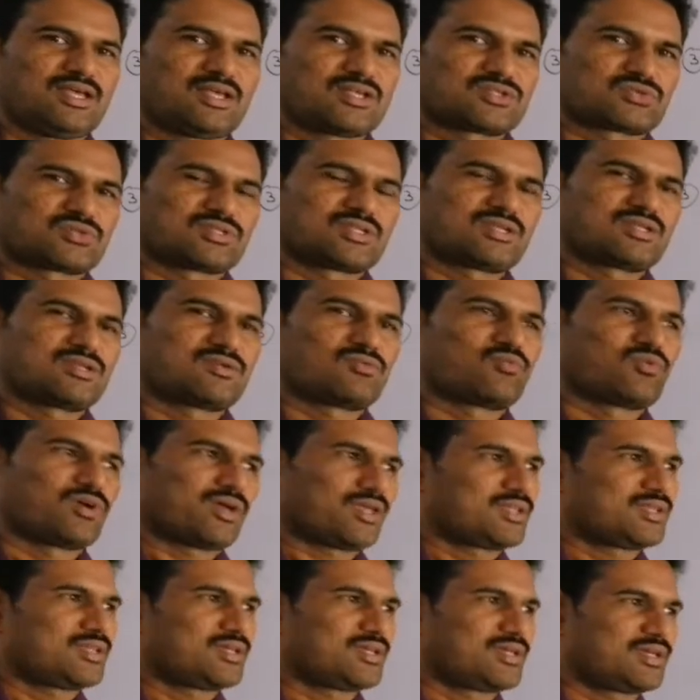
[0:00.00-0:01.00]
So then
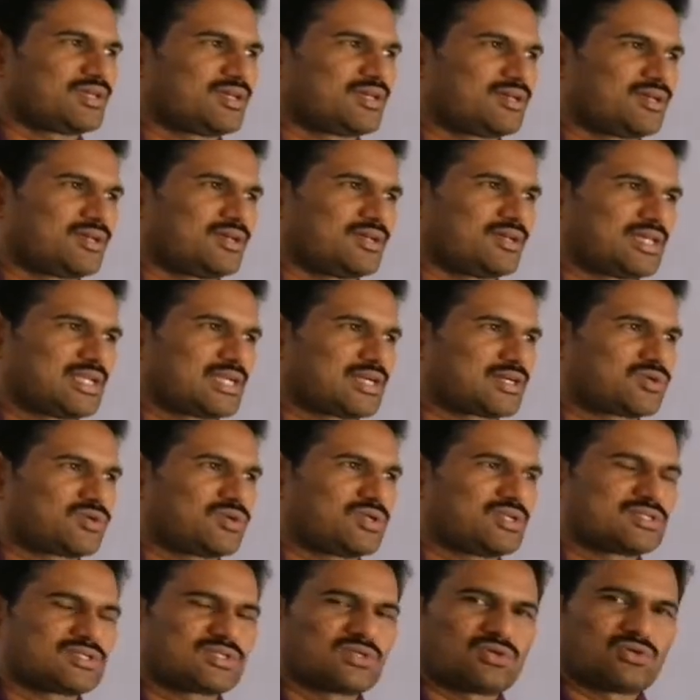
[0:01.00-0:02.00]
why the
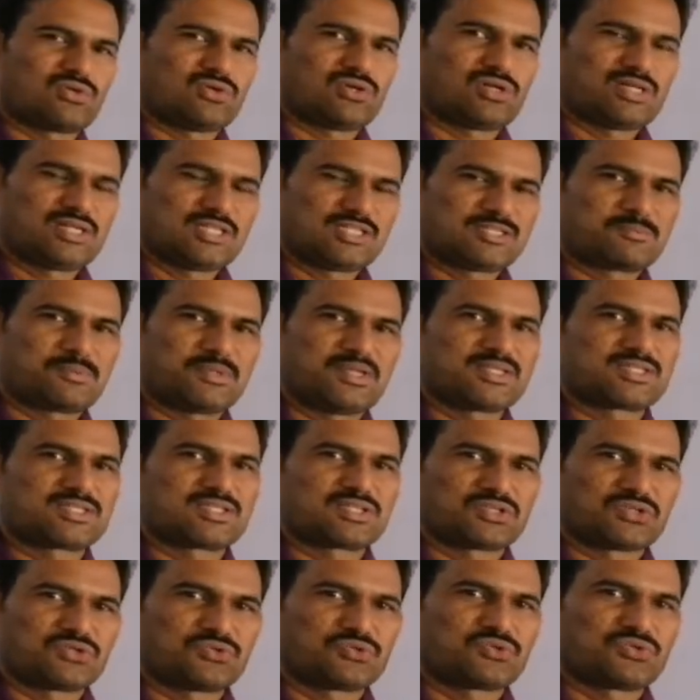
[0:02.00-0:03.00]
electrons are not displaced
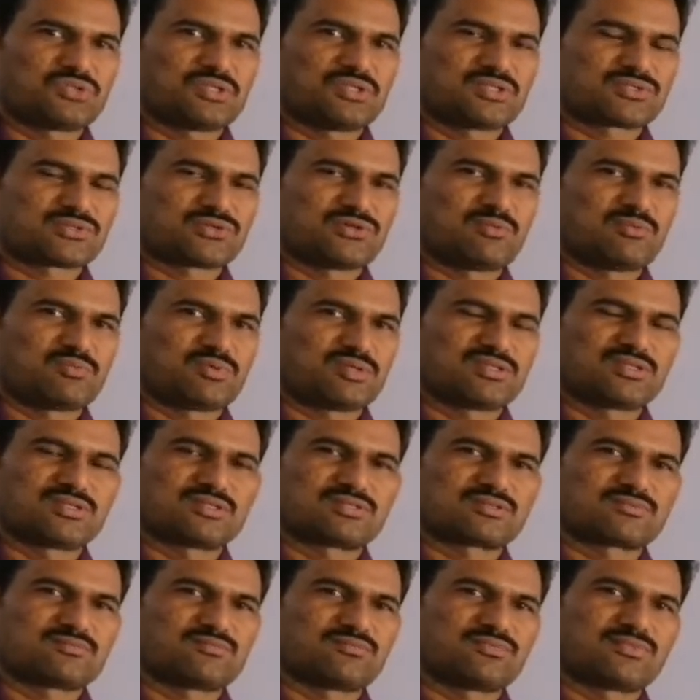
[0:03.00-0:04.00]
due to this component?
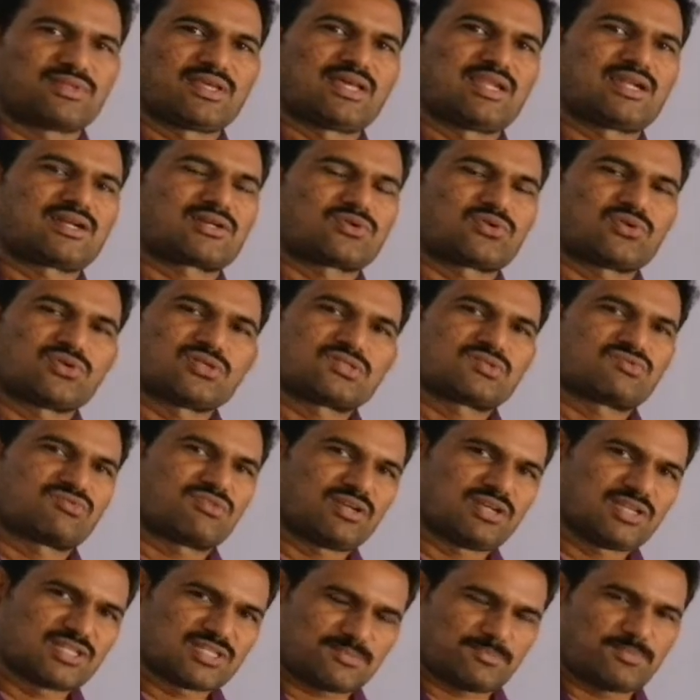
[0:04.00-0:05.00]
Electrons
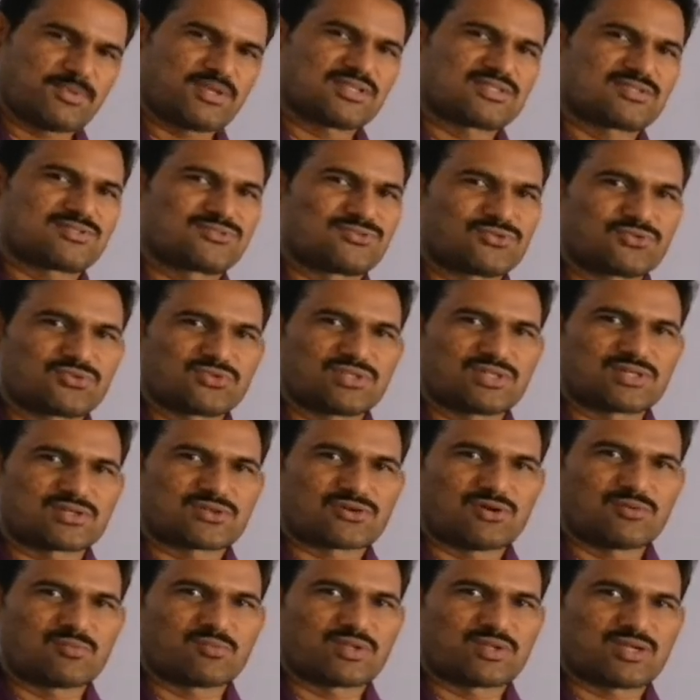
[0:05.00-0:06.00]
will displace due to that
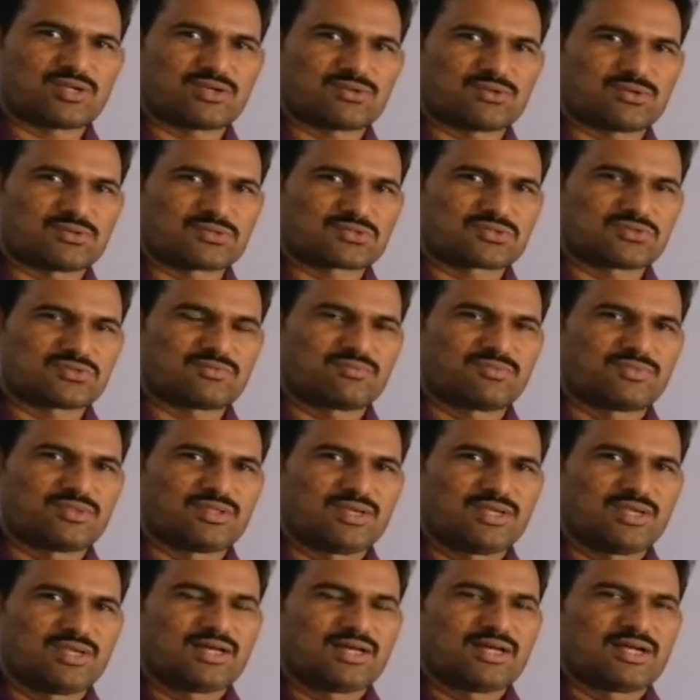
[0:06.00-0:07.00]
component also,
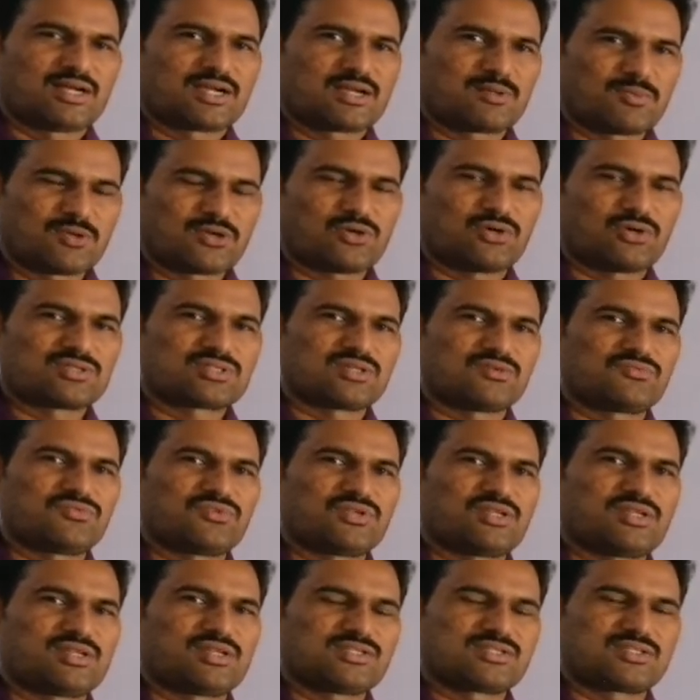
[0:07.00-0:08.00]
and because of
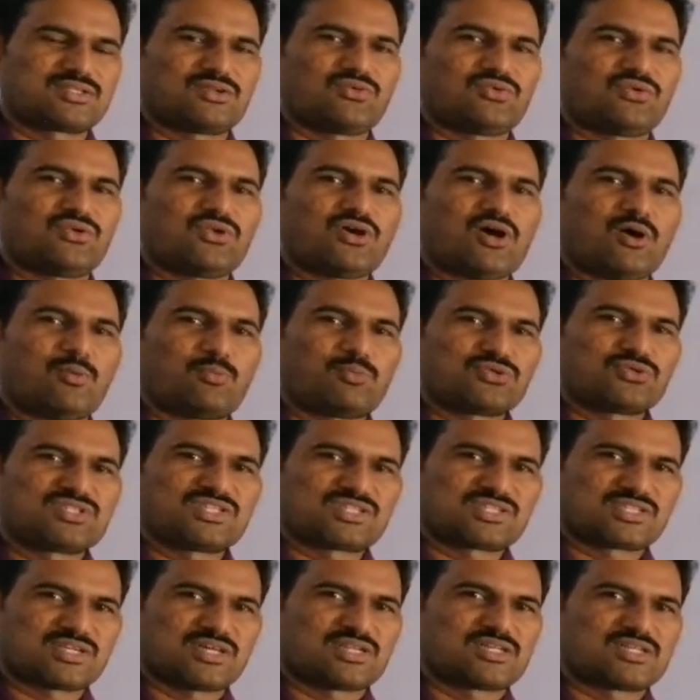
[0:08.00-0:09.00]
that reason only
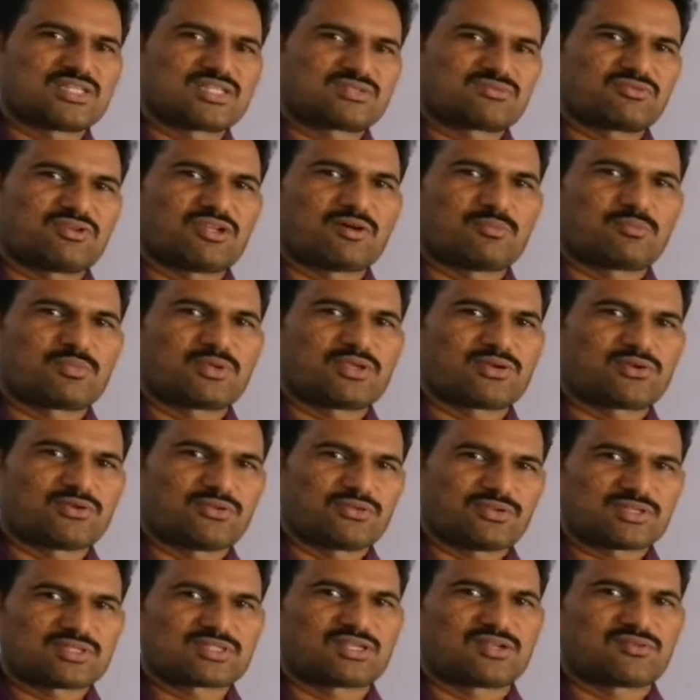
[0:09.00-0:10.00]
opposite charges will appear
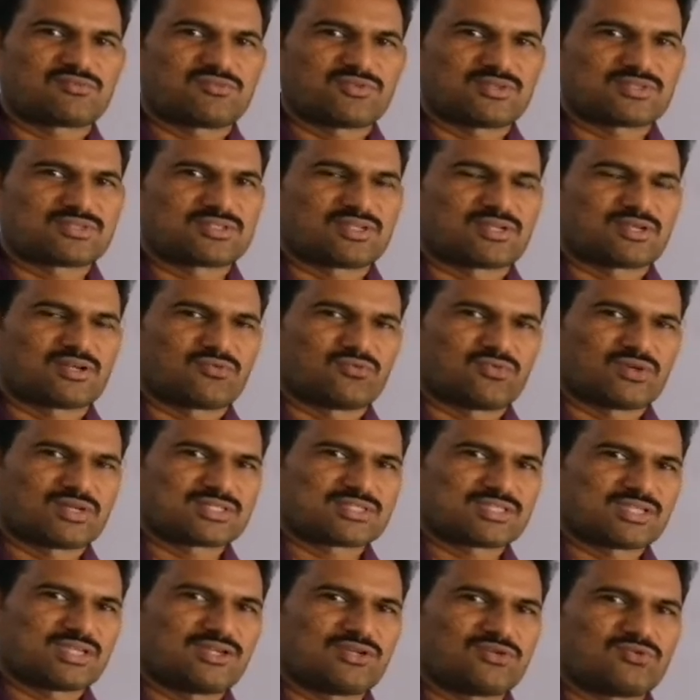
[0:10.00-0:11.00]
on that surface there. On
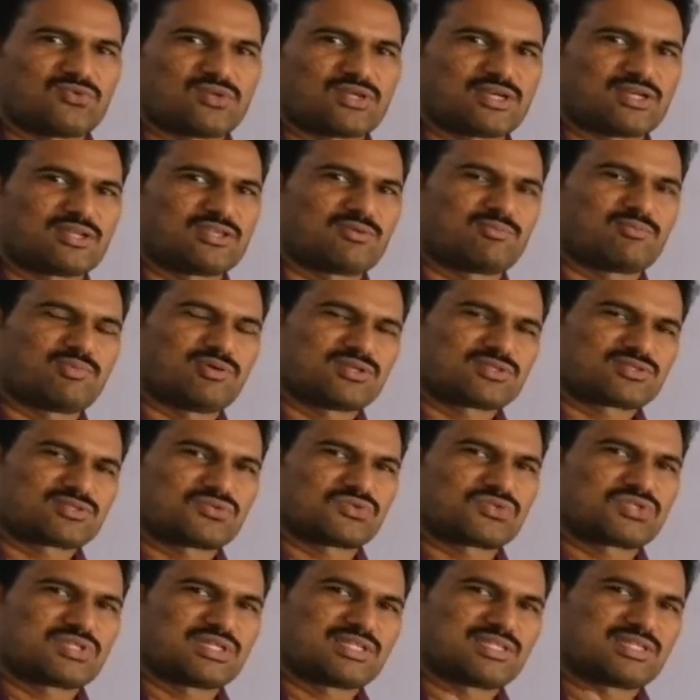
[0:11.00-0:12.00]
one side you will get the
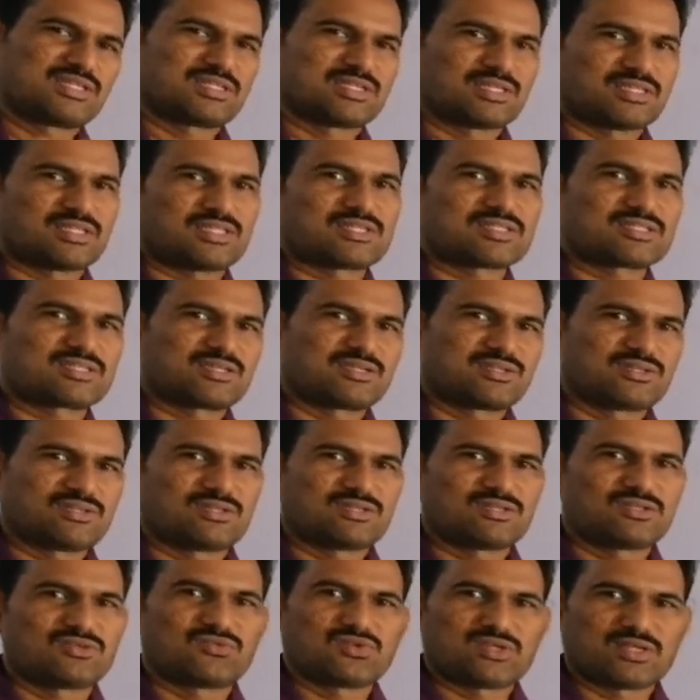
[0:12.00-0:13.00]
positive charge, on the other side
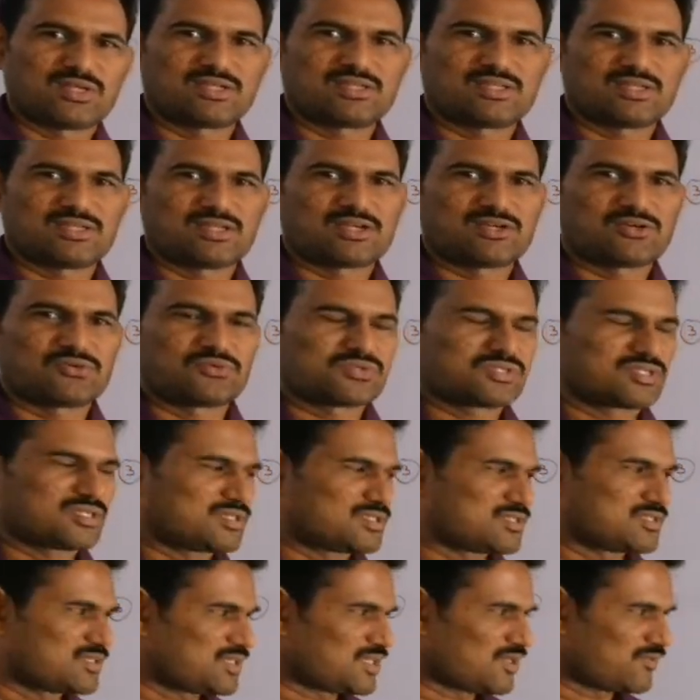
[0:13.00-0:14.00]
you will get the negative
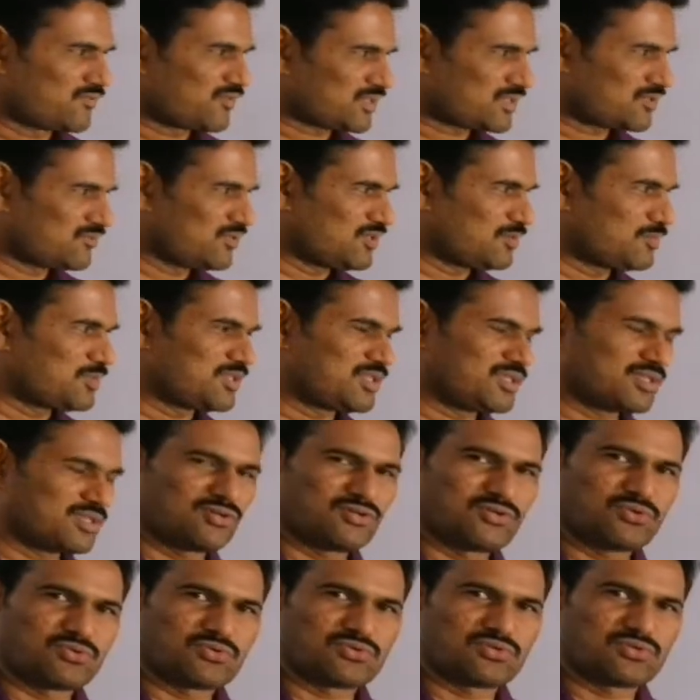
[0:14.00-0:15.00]
charge. Effect will be there
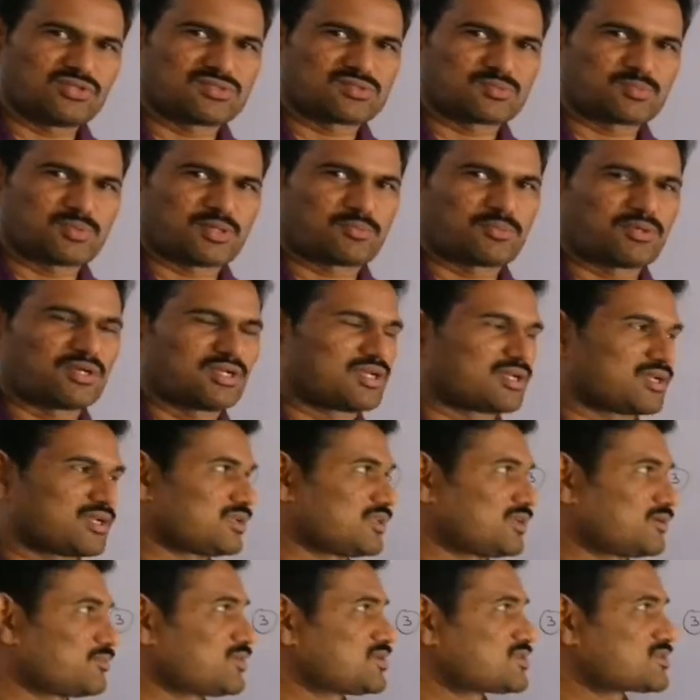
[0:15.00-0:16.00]
due to this perpendicular.
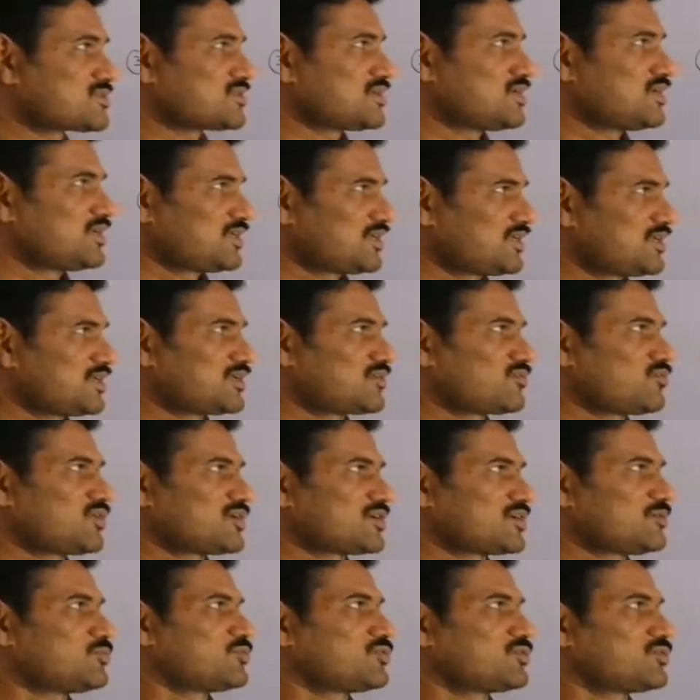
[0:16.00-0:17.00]
That means here what
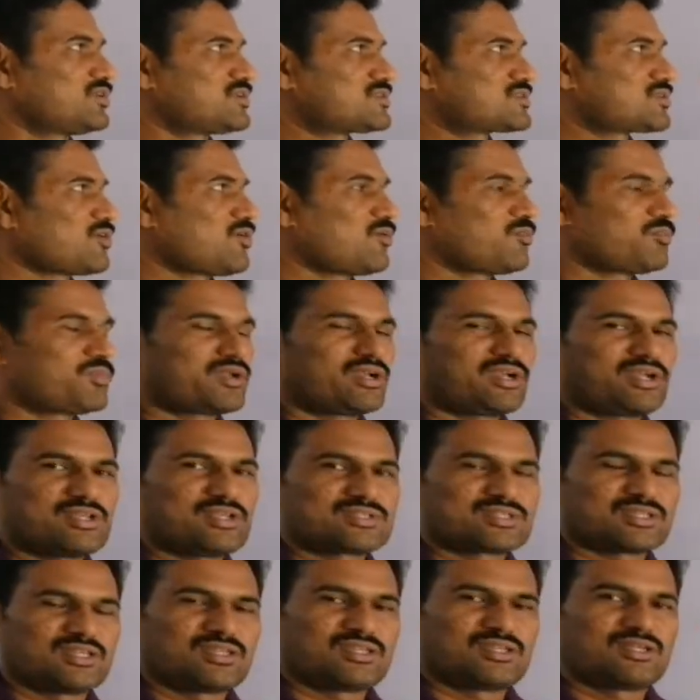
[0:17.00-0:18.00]
about this component E
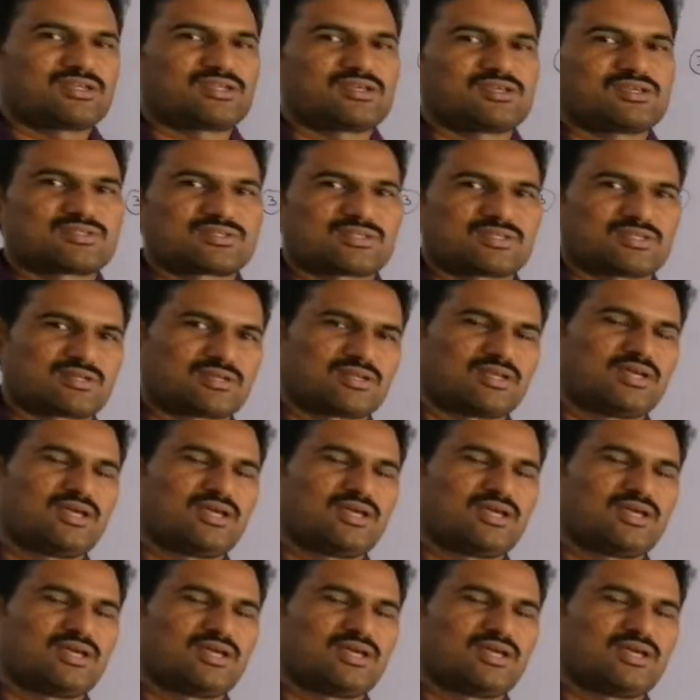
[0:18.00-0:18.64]
sin theta is there.